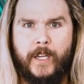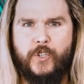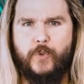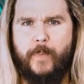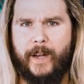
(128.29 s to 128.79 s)

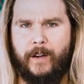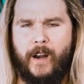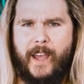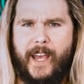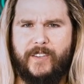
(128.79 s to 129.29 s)
can do
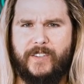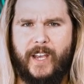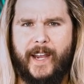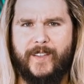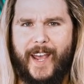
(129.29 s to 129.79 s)
better as a
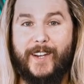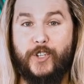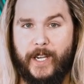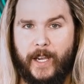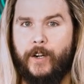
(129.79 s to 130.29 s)
science
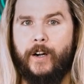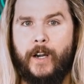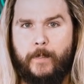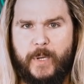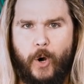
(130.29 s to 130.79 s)
educator.
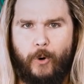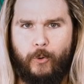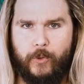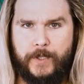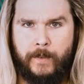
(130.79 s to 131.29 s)

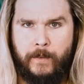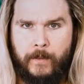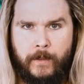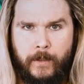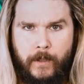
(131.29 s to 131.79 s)
Behold,
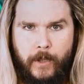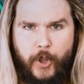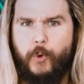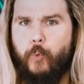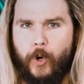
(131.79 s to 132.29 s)

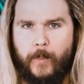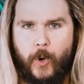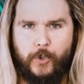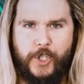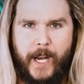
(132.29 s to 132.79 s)
the Wormhole